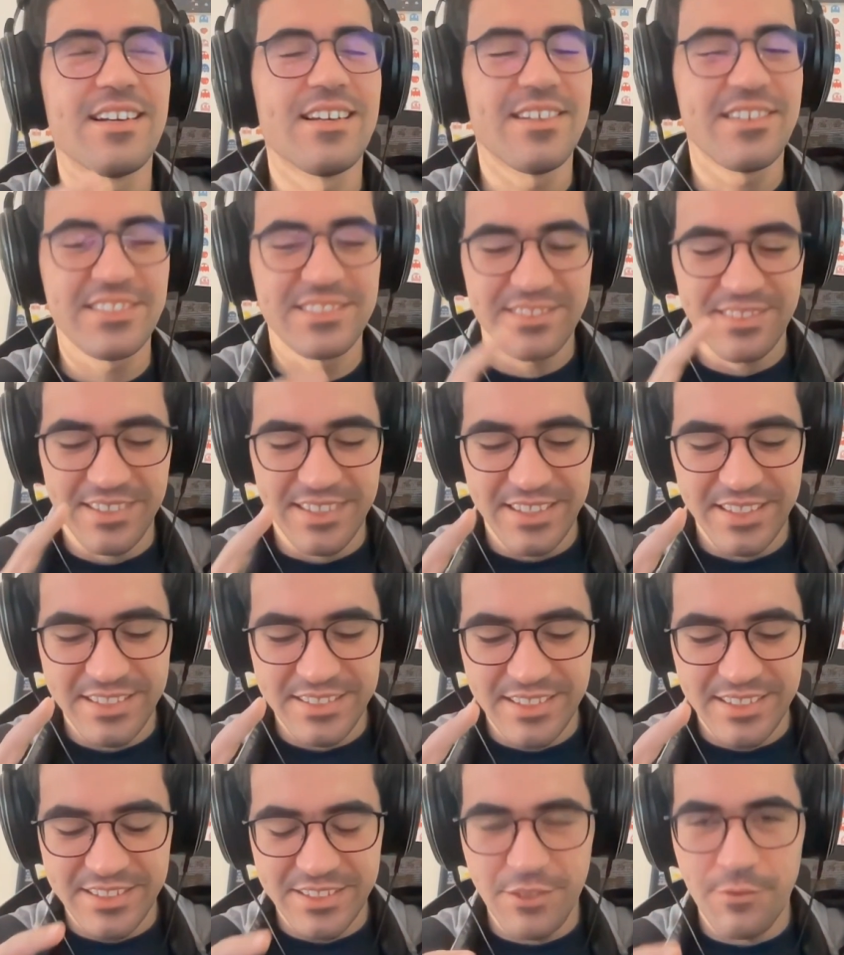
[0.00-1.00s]
also like
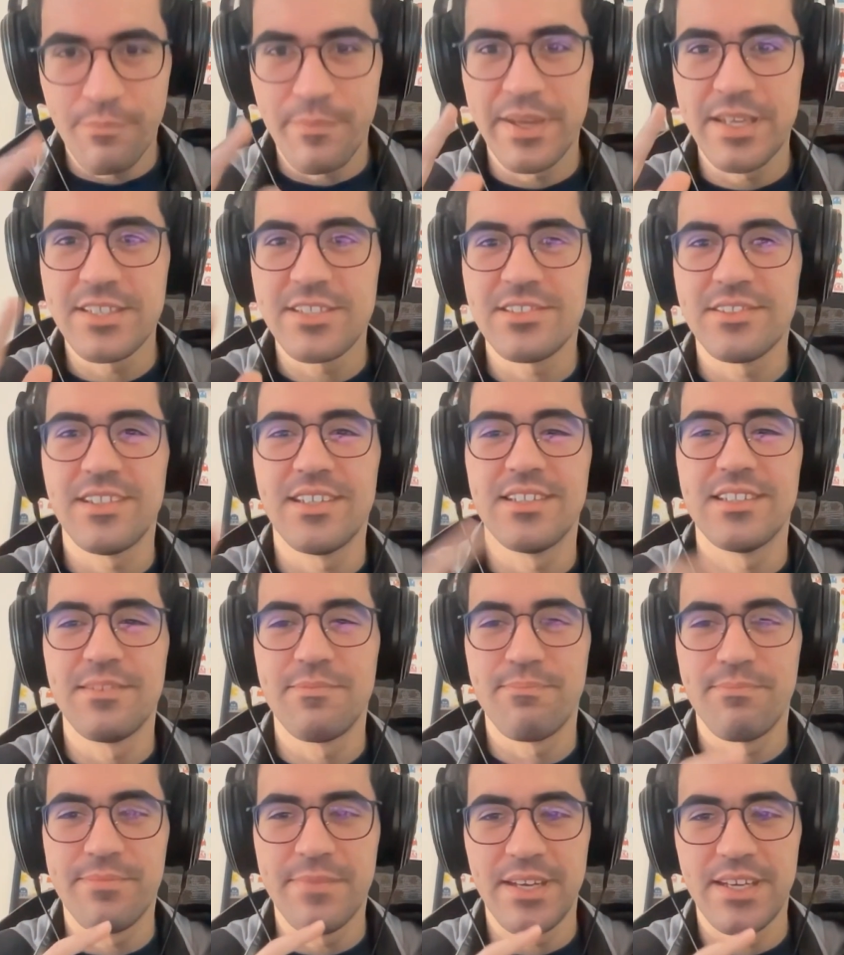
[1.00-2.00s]
that you mentioned
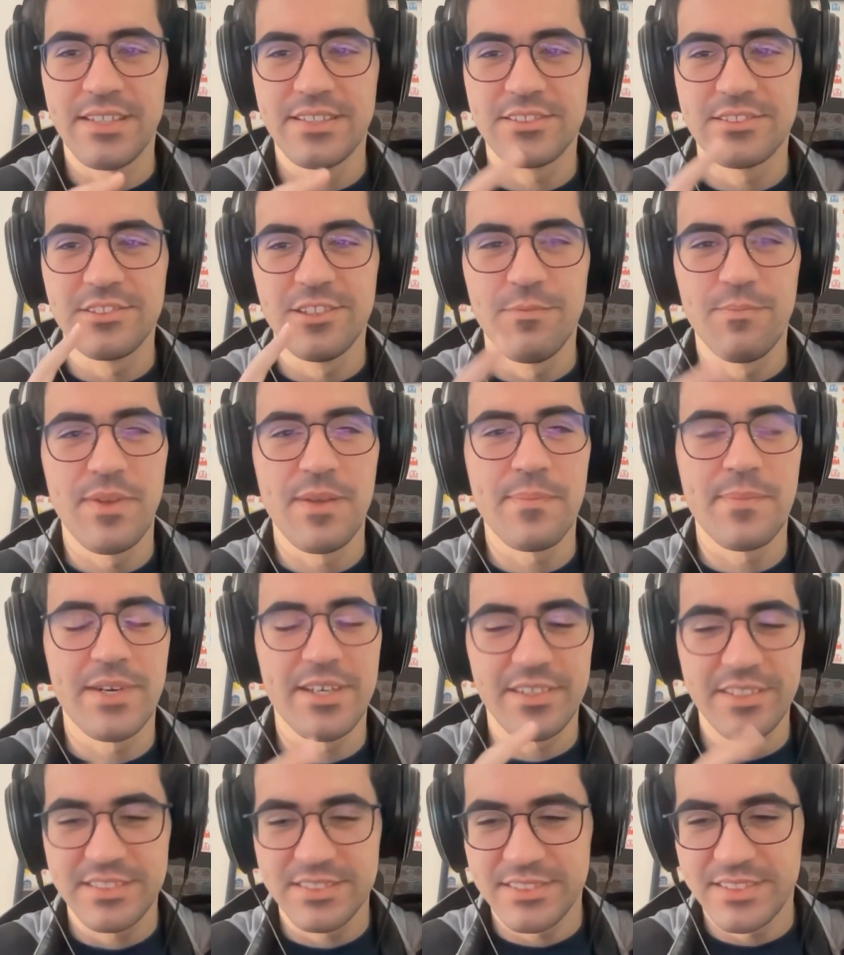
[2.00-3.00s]
Super
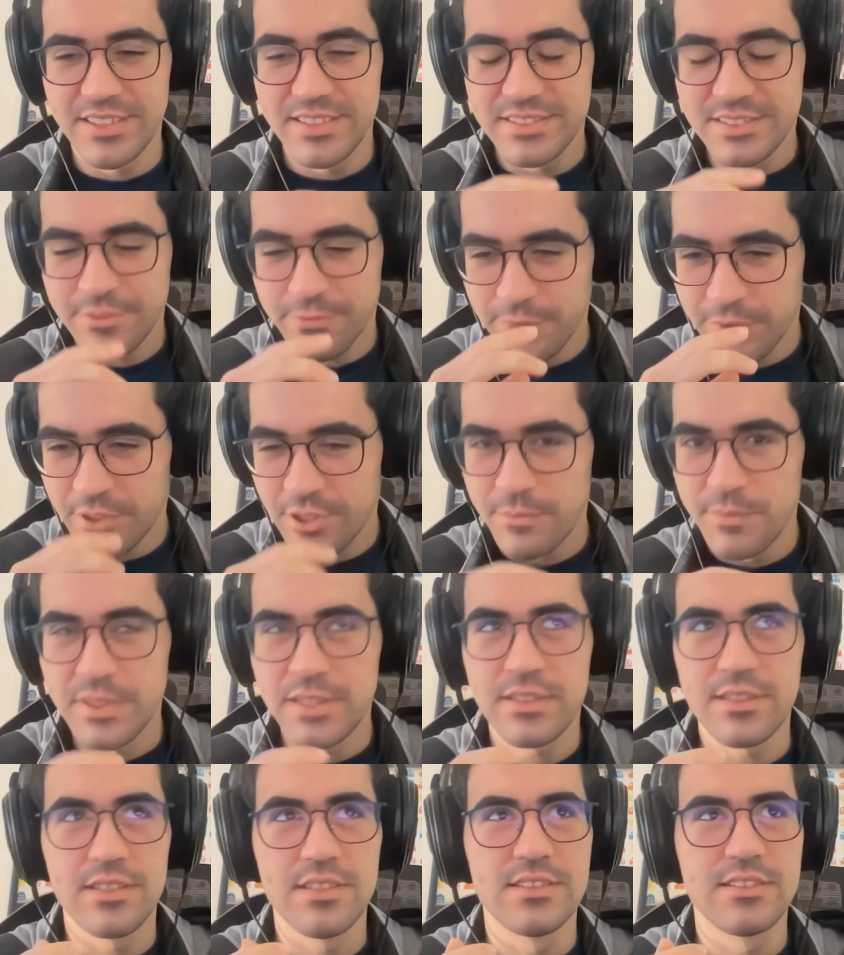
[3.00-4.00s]
Mario 64
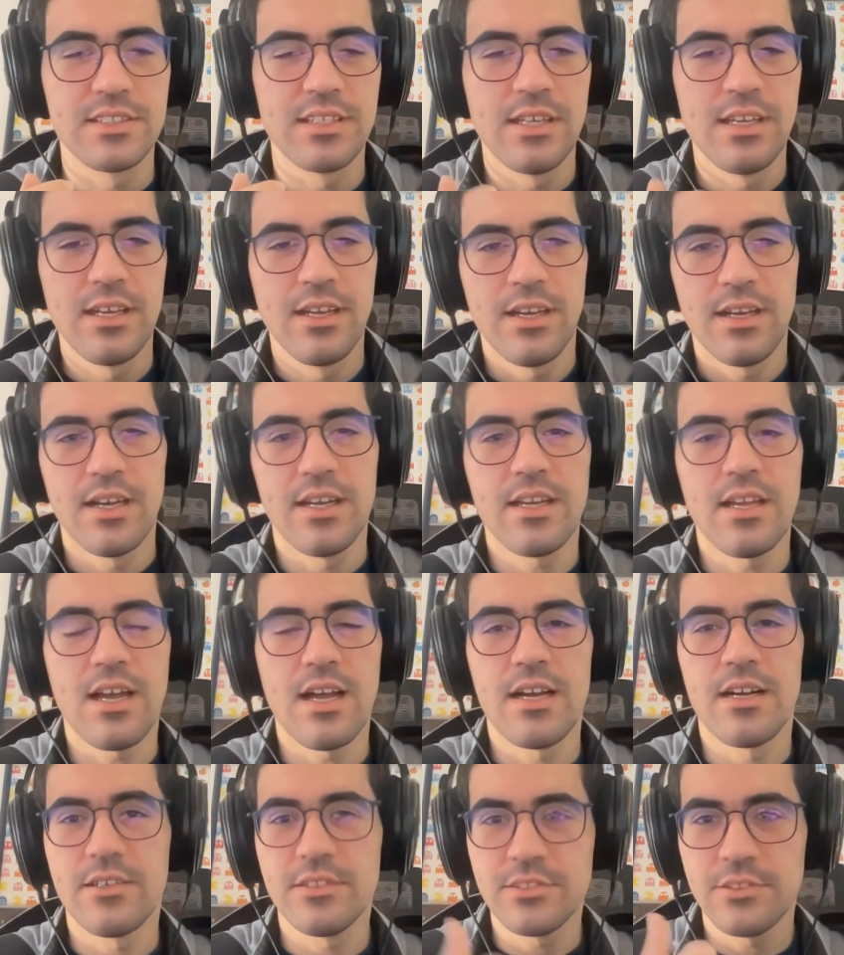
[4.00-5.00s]
because I
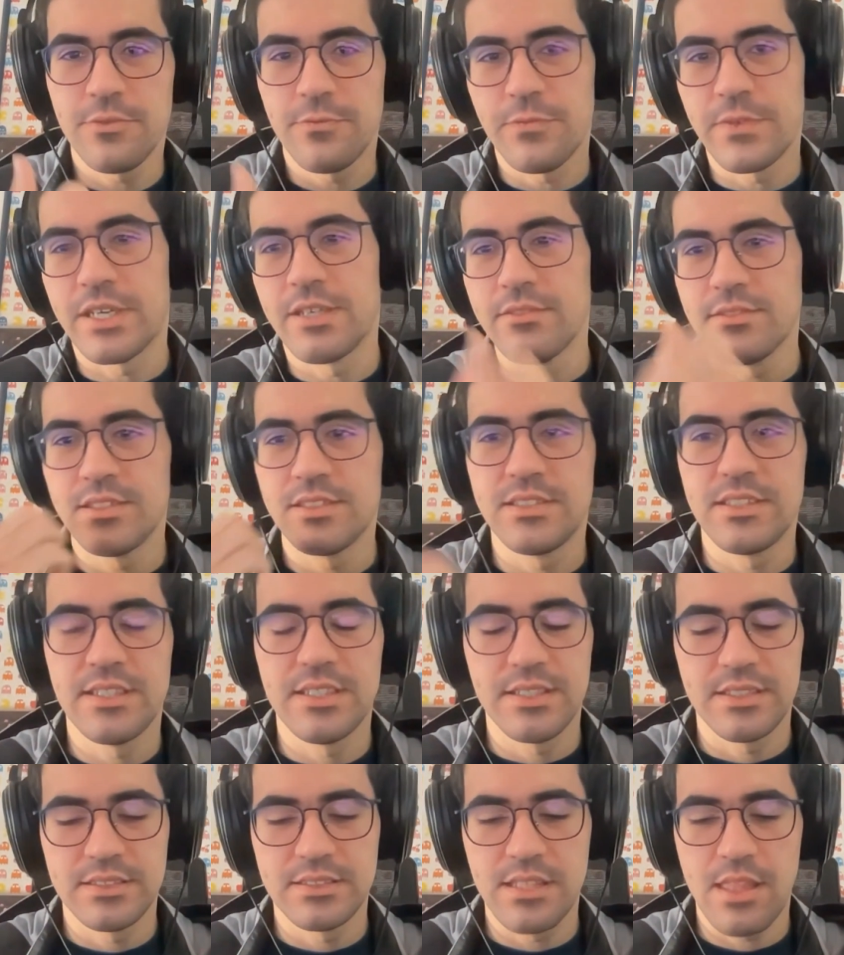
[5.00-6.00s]
also found
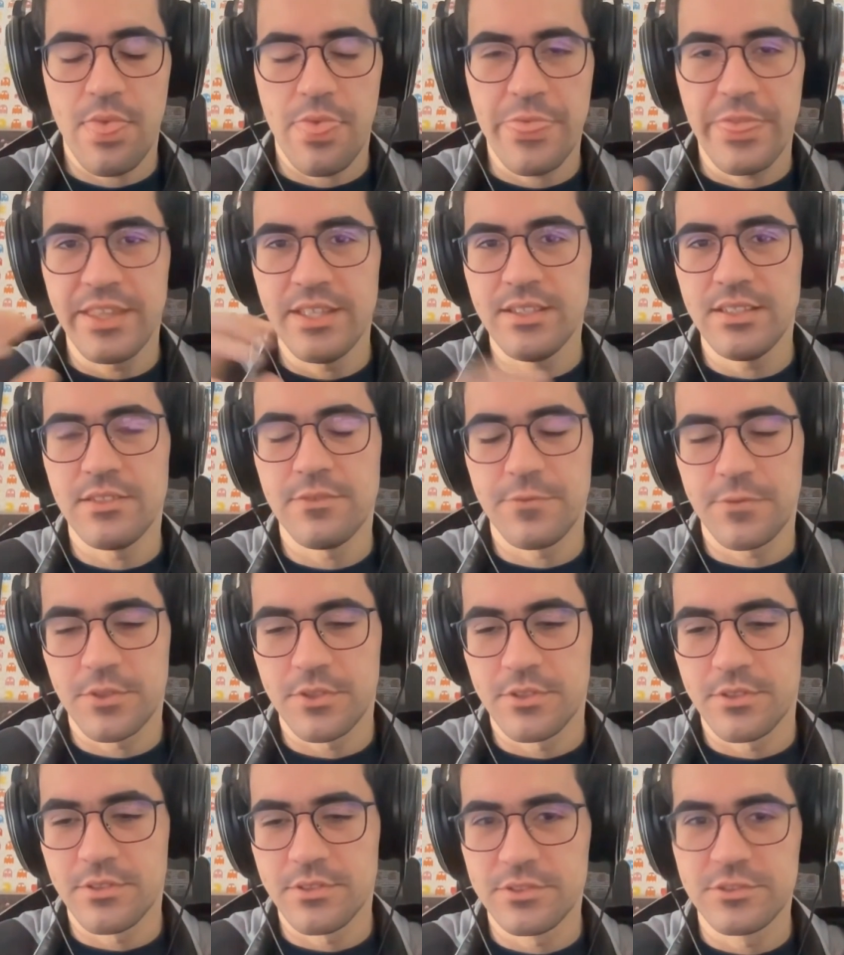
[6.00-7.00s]
this thing
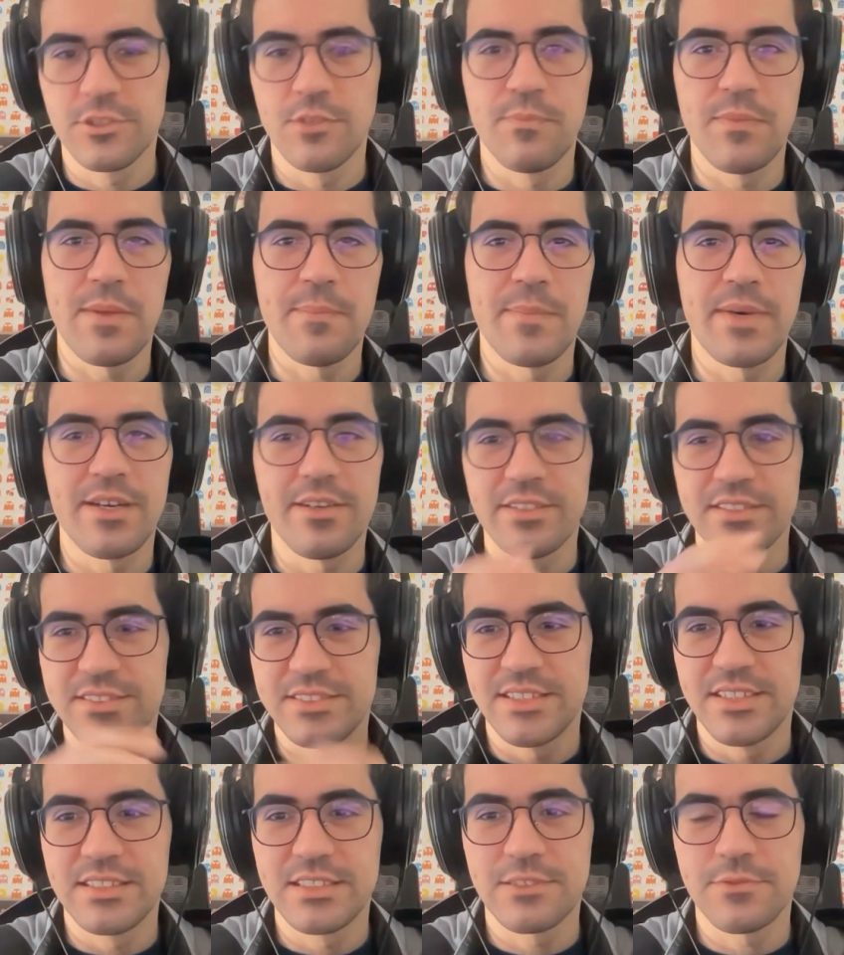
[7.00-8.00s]
from Super Mario
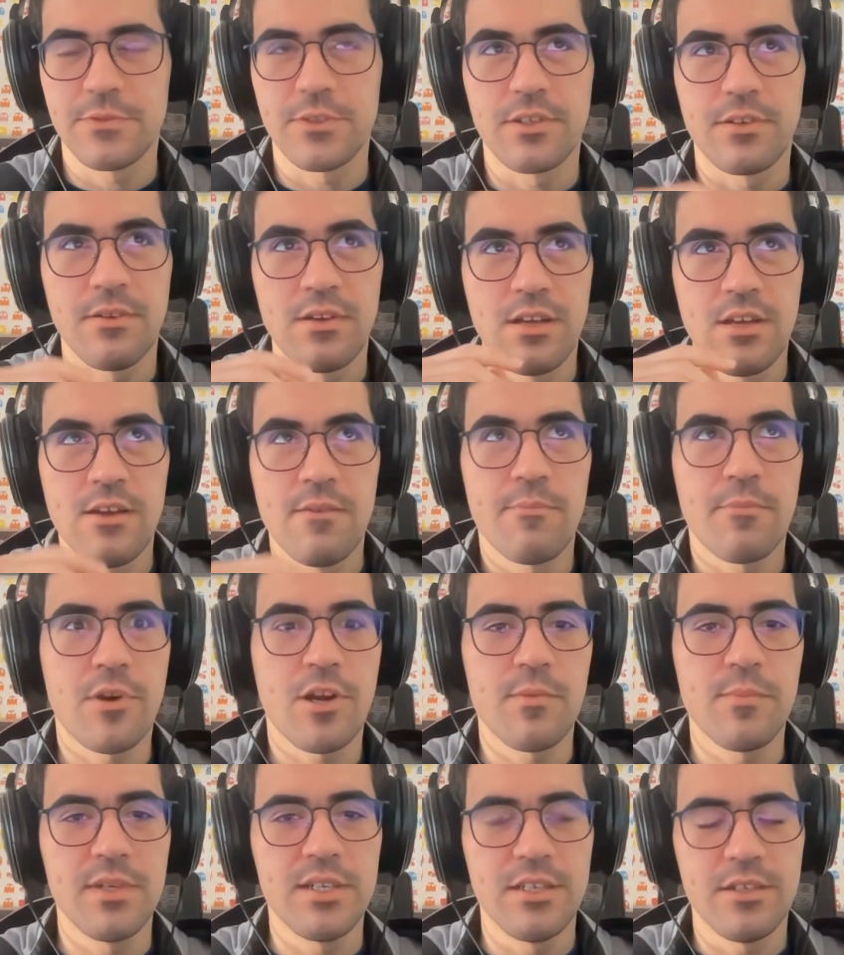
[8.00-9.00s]
64
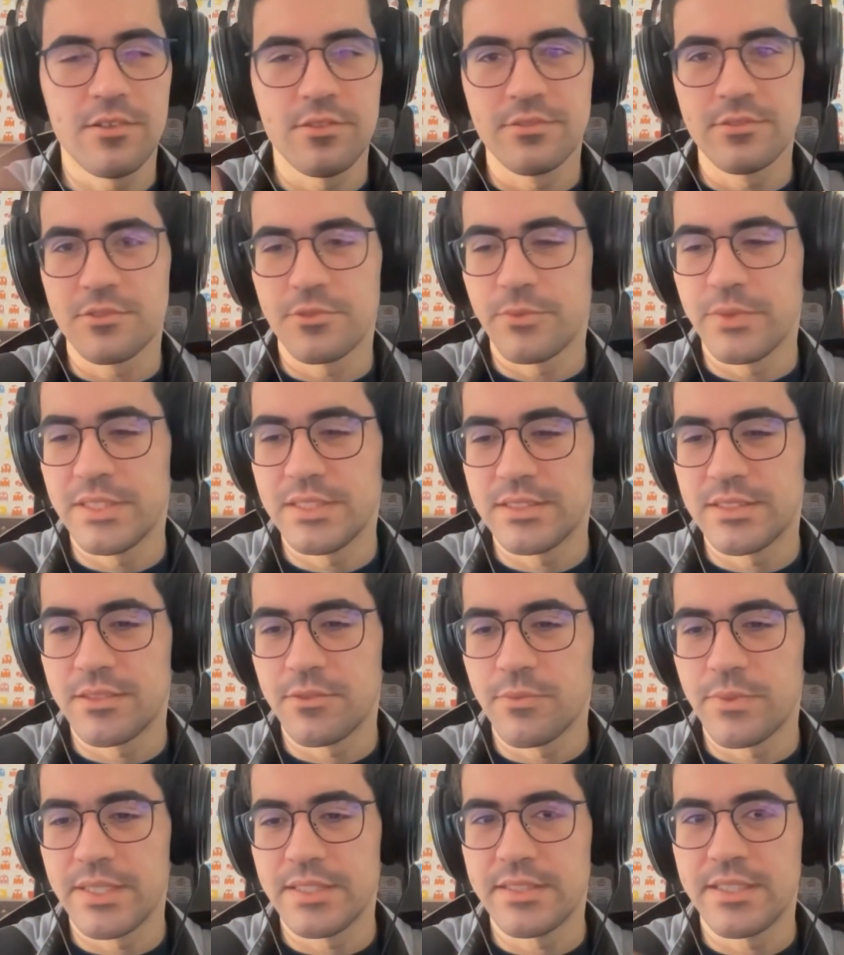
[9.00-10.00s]
probably on Twitter
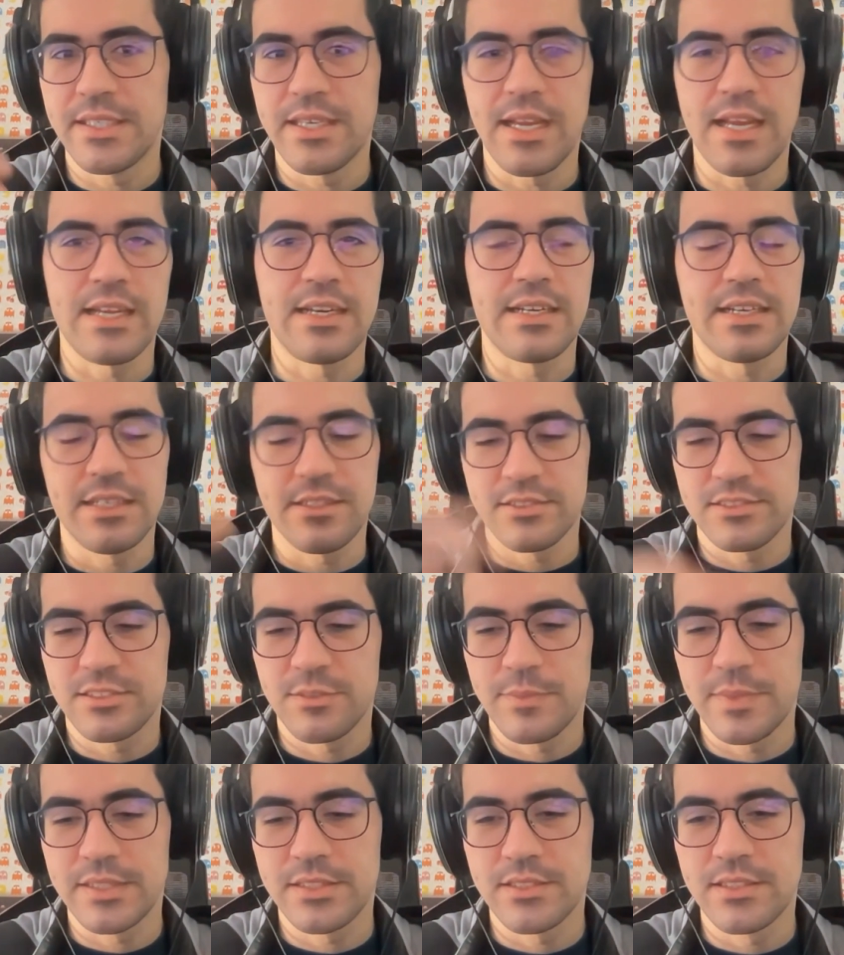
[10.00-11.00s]
when they
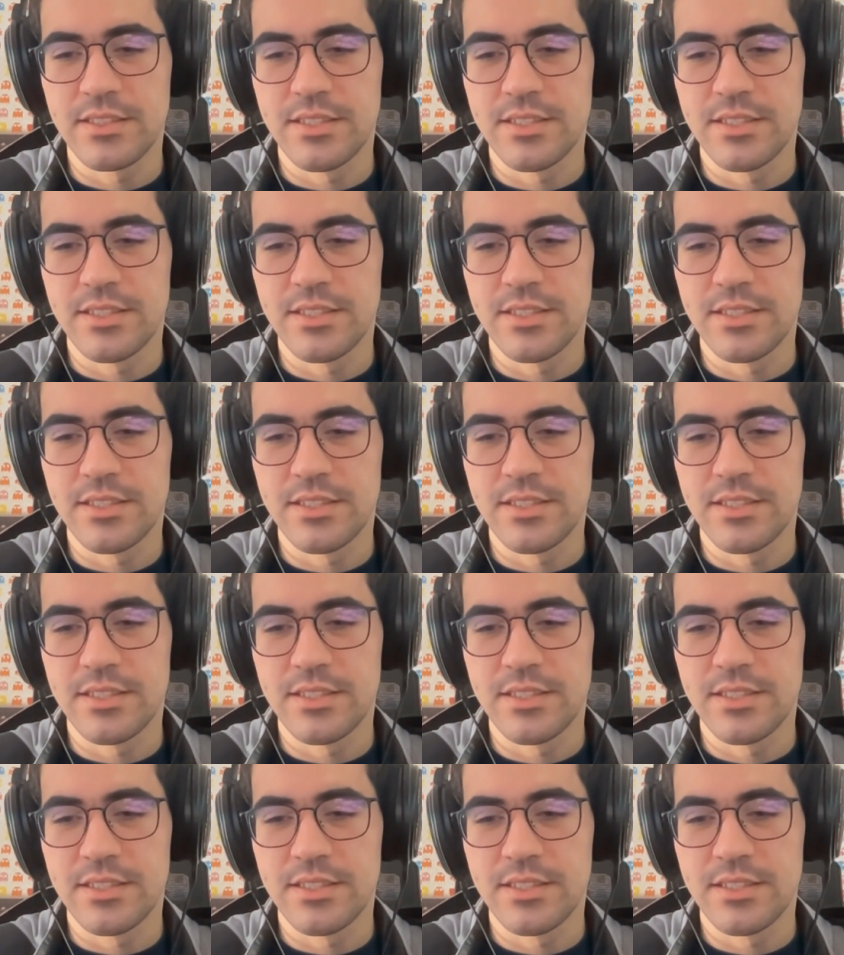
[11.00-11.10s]
announcement